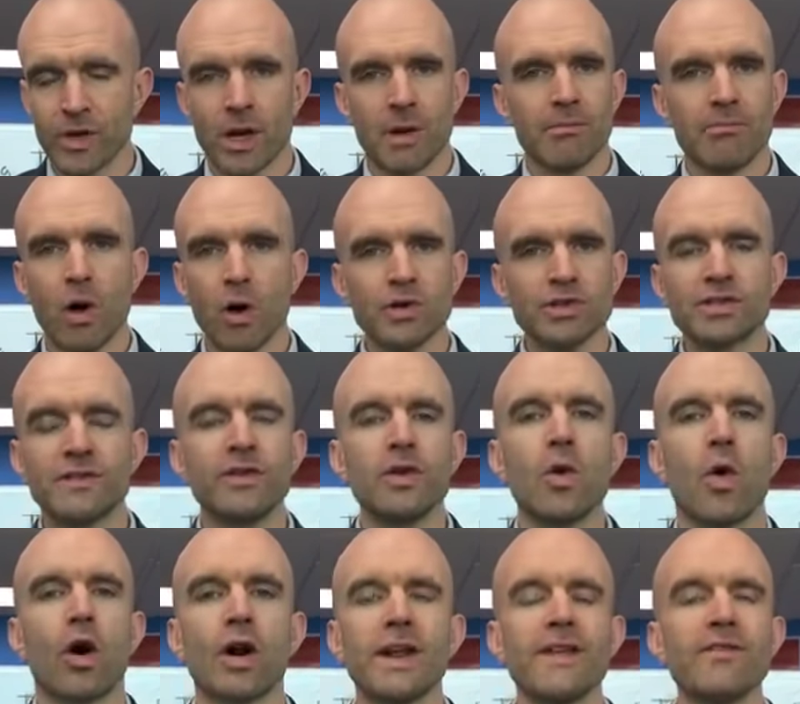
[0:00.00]
Most of you
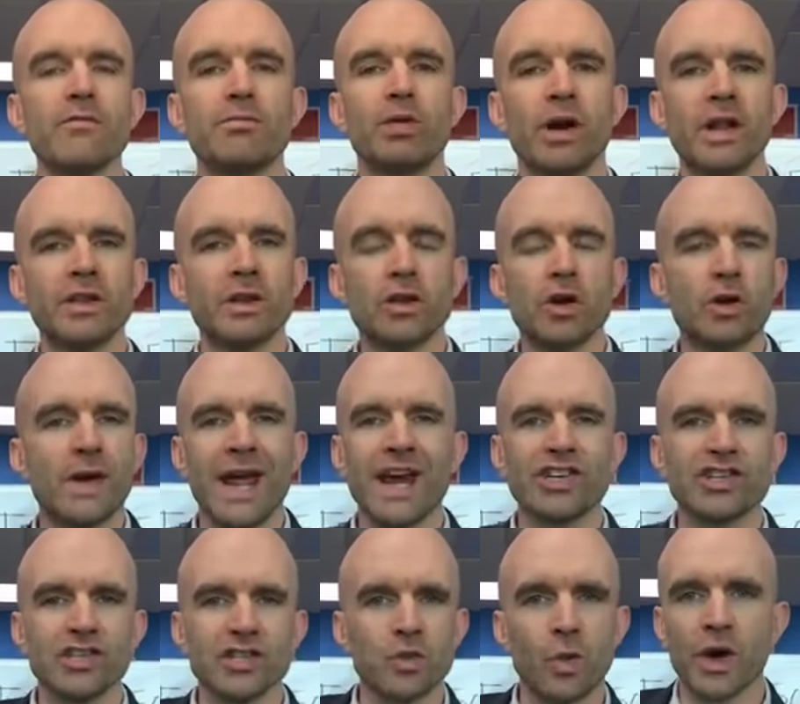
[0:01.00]
aren't even putting the
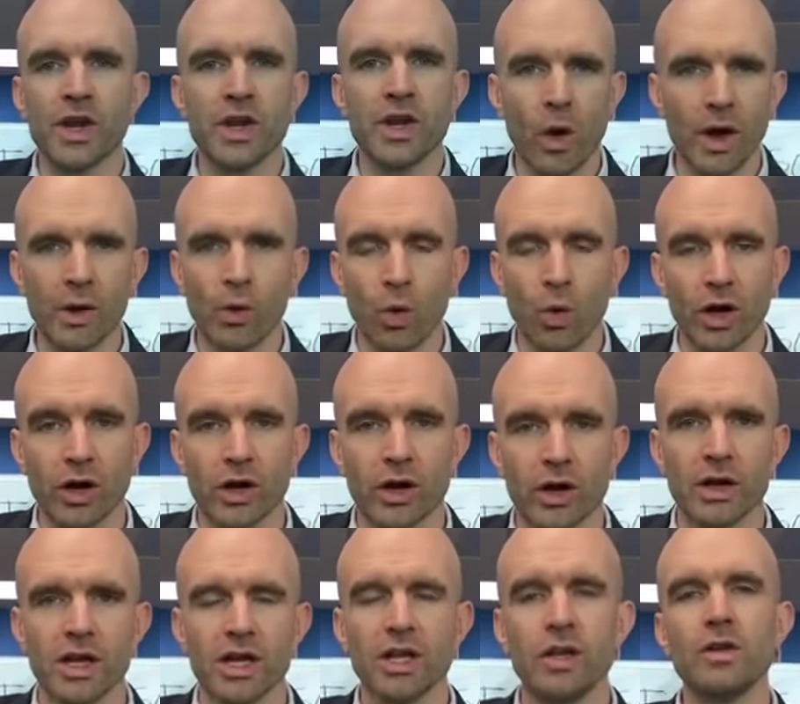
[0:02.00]
locations where you want to work.
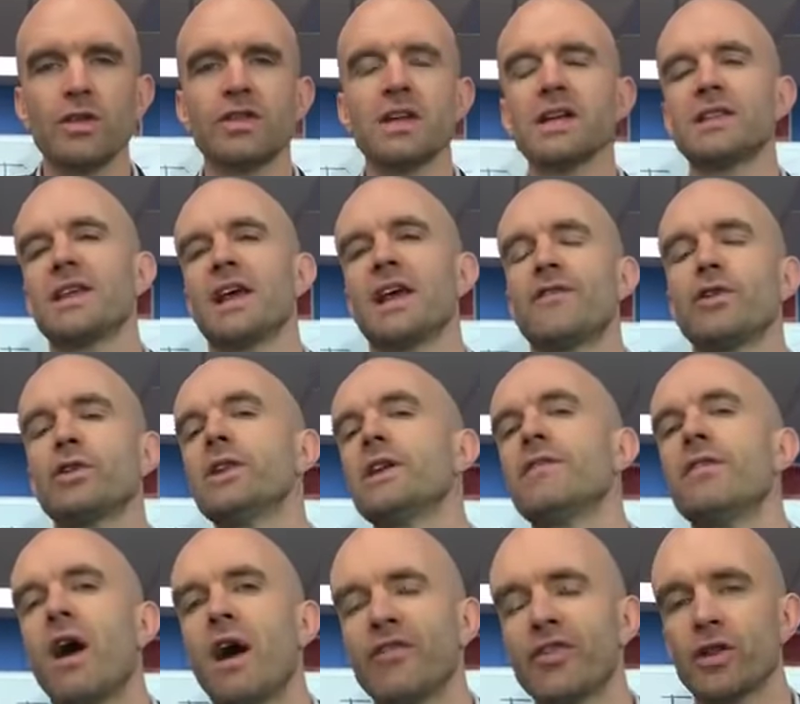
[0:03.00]
You think that if you leave
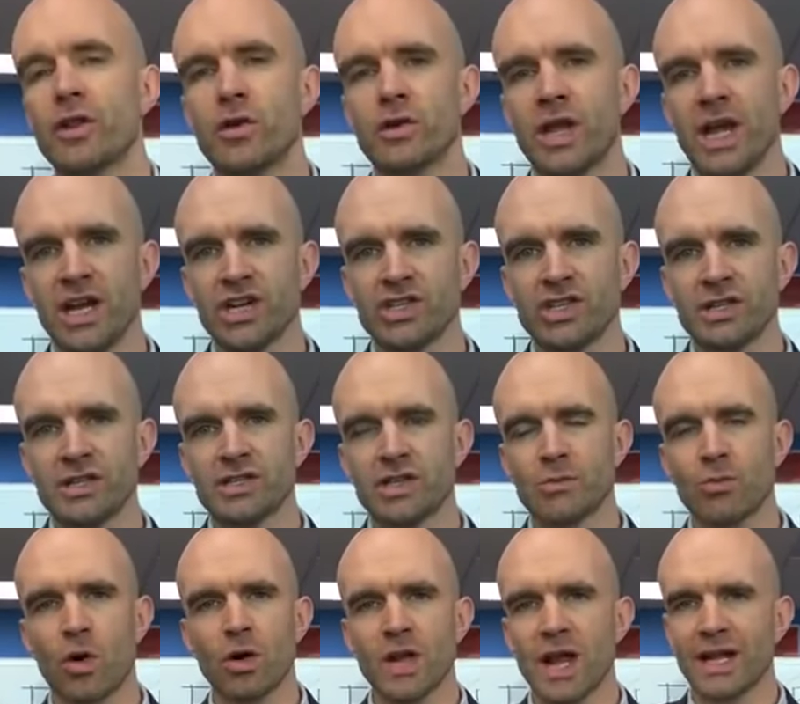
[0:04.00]
off the locations, you're
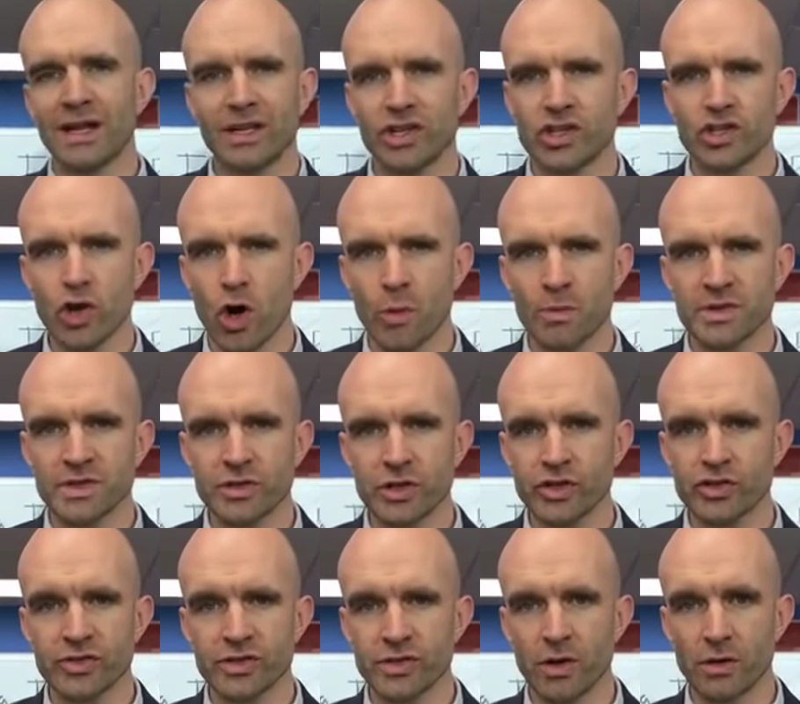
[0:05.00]
more likely to show up in search
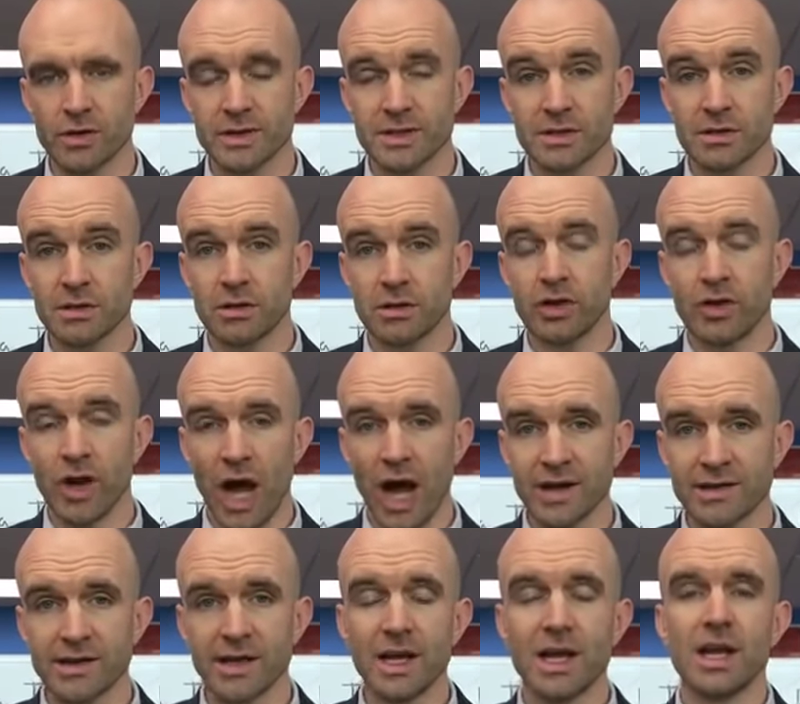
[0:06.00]
results. You're
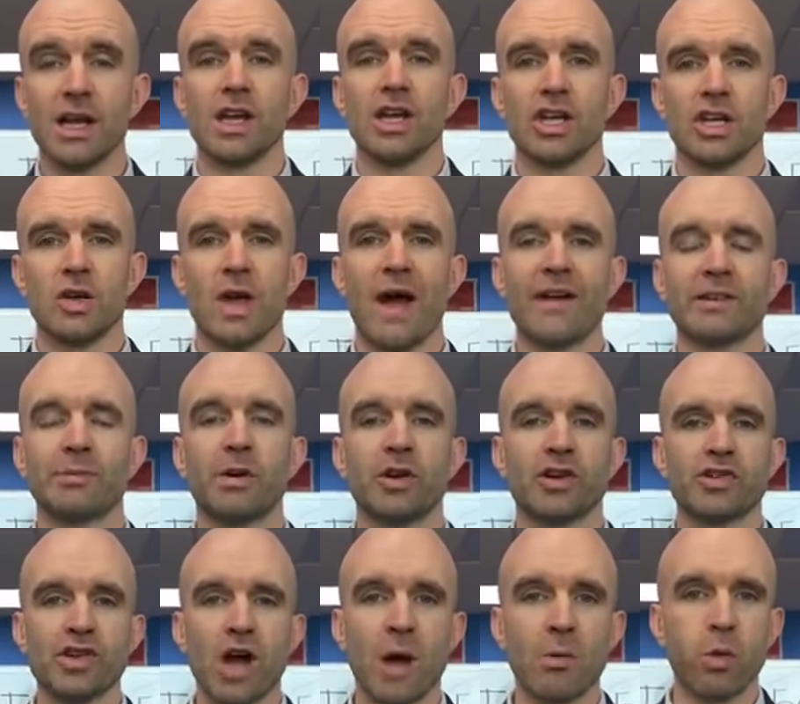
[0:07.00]
not. You have to put your
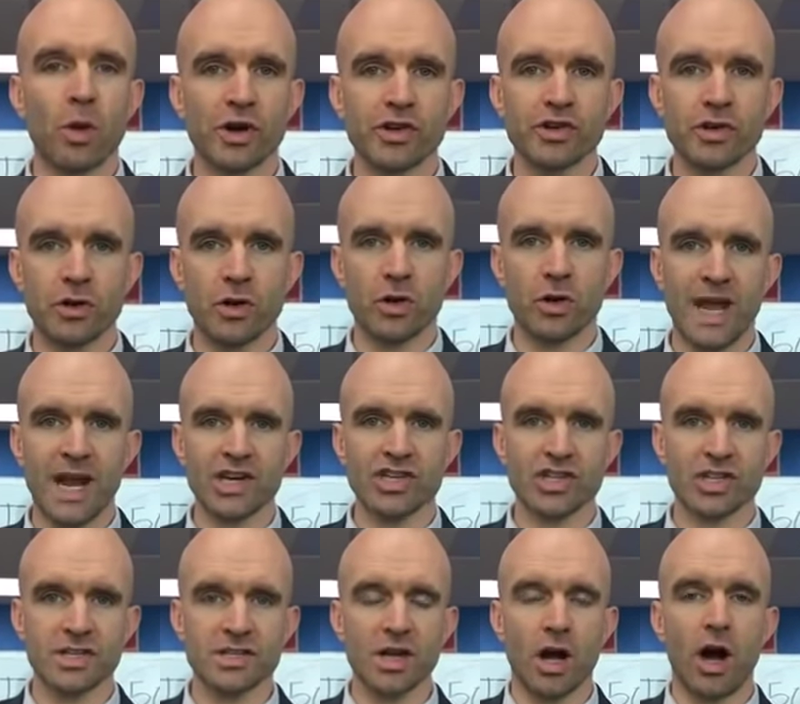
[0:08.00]
top one or two
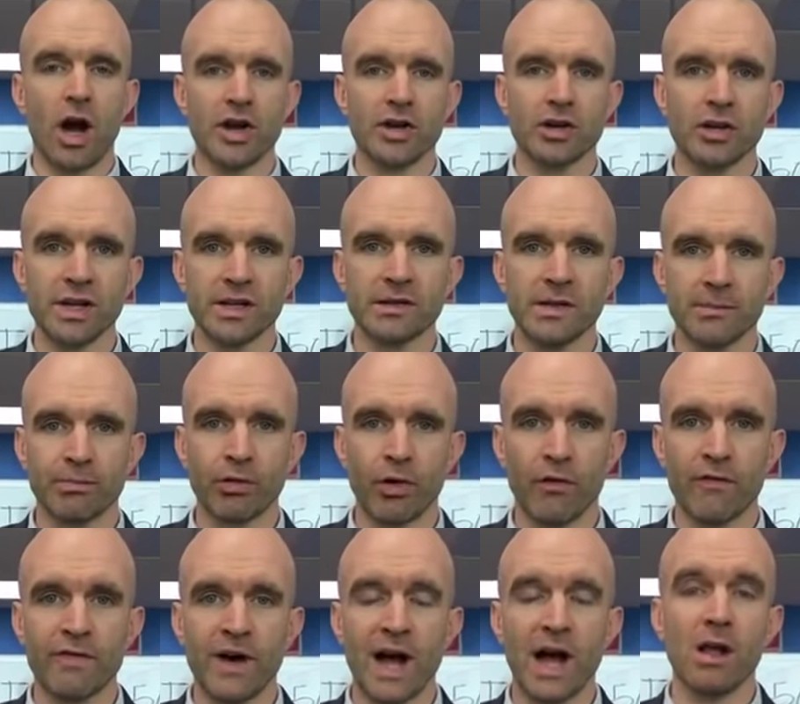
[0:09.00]
locations on your LinkedIn
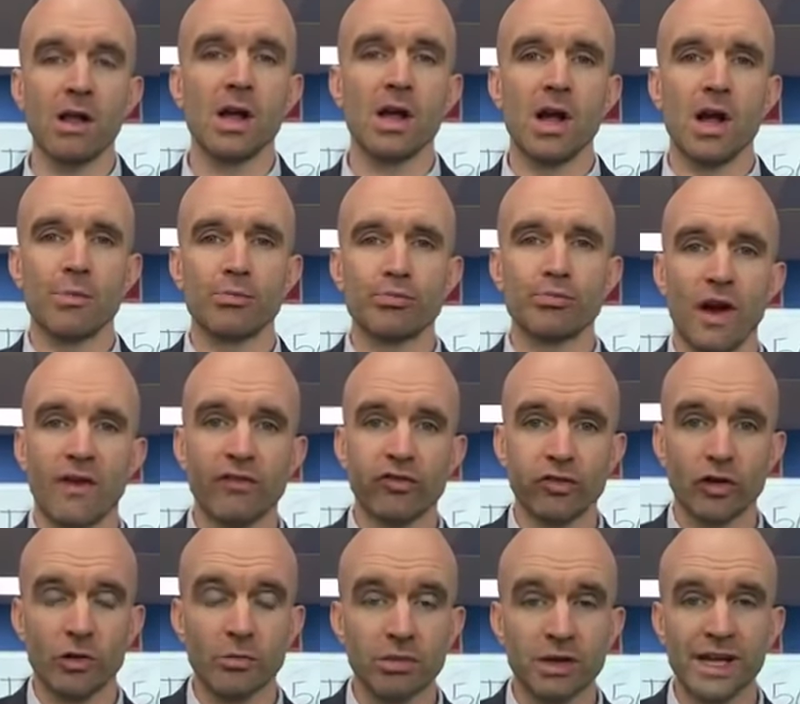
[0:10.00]
profile
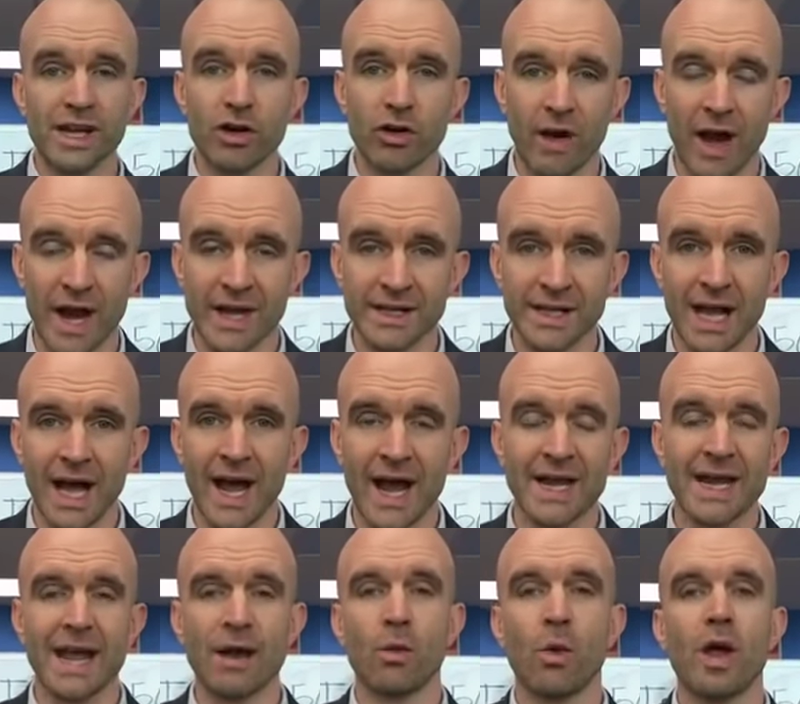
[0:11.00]
preferably your headline,
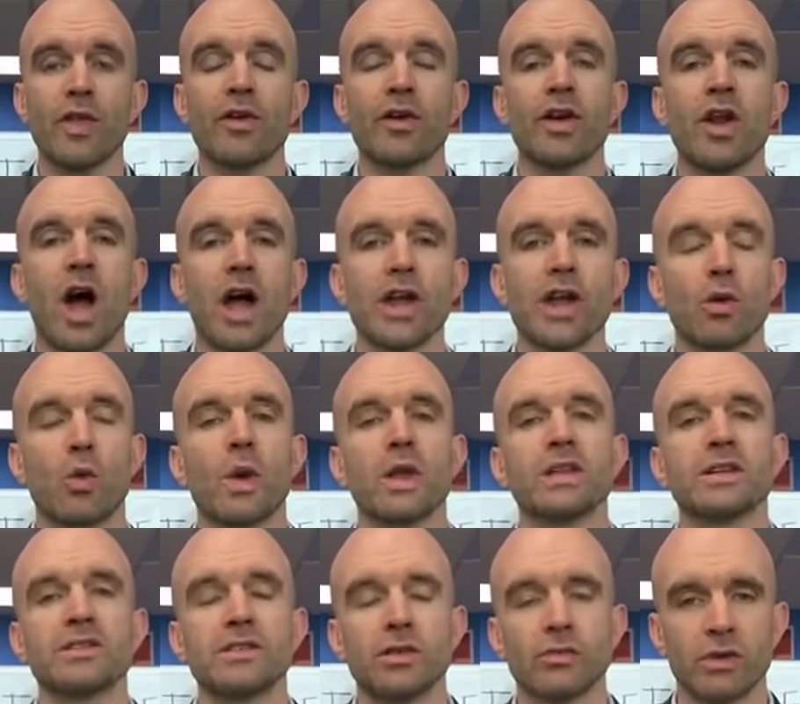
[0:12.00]
and whether or not you're
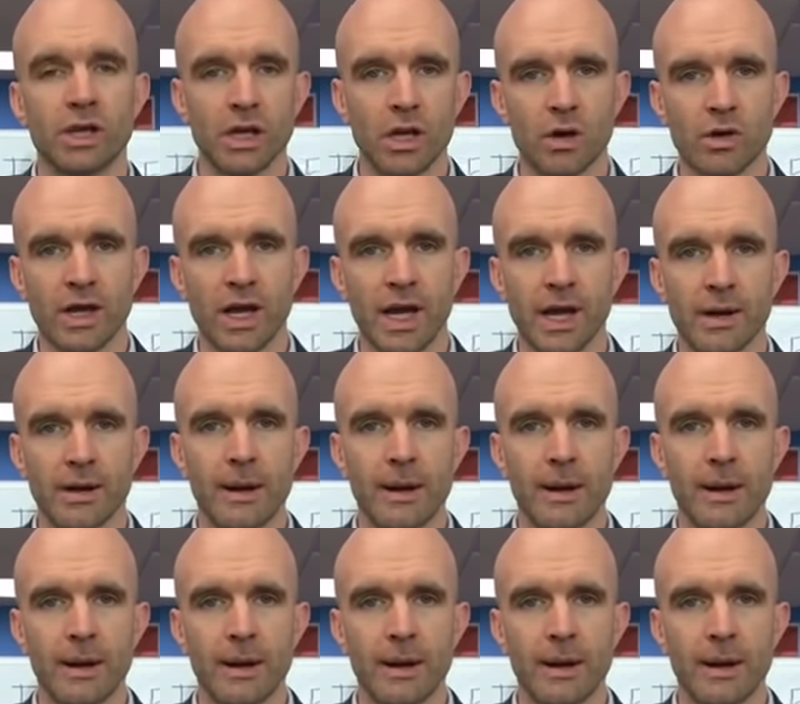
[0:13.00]
willing to relocate.